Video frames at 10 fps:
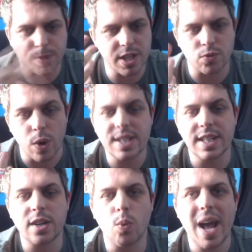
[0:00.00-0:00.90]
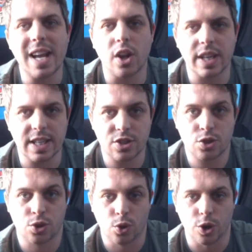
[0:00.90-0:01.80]
but it's written in a way like it's
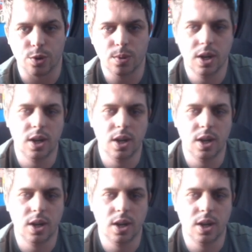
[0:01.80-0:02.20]
true.